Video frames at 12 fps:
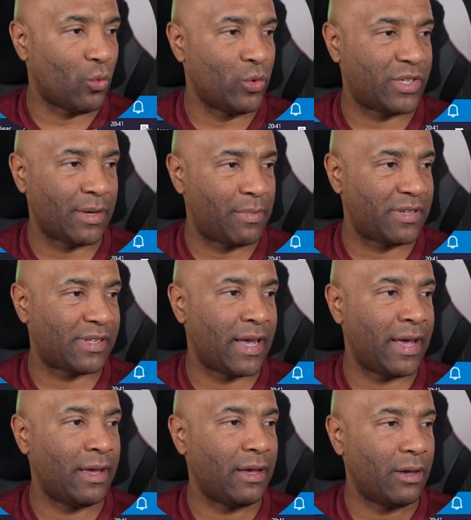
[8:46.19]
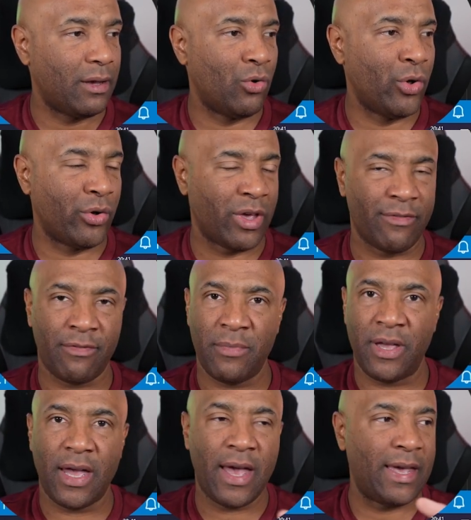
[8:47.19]
We simply say will give
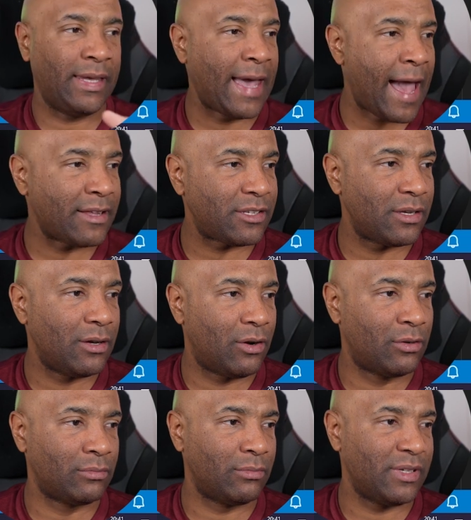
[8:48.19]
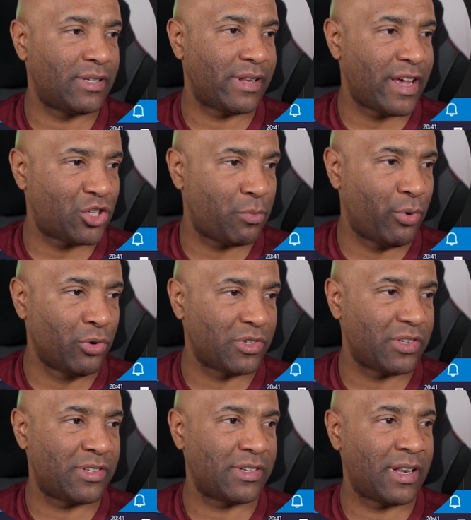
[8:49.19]
me a get on
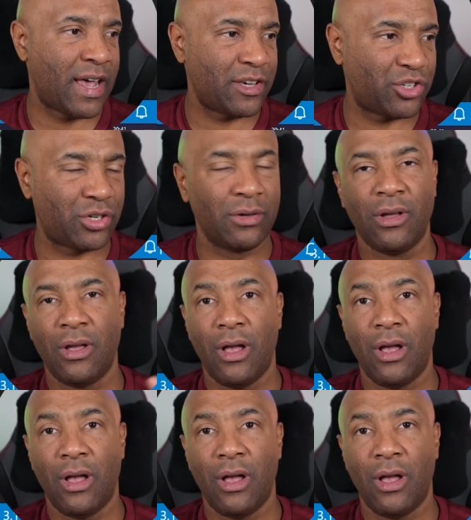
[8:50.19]
/posts/id,